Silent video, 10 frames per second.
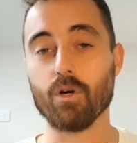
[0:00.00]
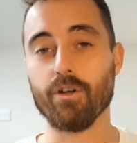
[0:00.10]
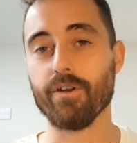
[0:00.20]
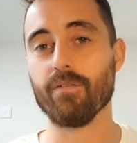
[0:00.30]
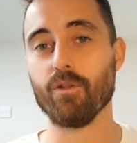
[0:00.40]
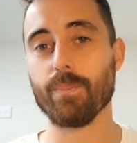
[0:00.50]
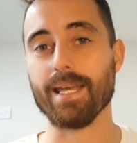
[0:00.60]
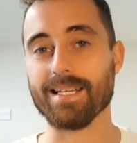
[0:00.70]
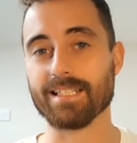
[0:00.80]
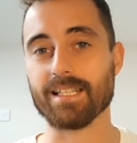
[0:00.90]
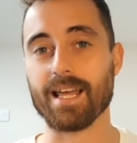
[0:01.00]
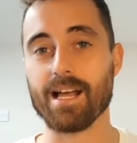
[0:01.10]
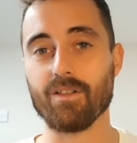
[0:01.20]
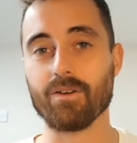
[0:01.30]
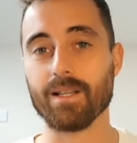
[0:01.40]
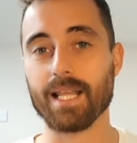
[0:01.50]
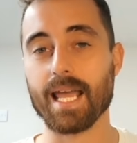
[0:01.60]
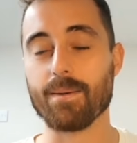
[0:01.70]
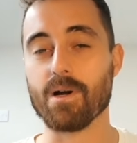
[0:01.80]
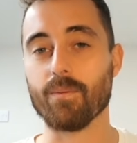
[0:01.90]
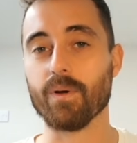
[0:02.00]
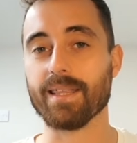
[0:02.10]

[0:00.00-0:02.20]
one of the picks that the algorithm came back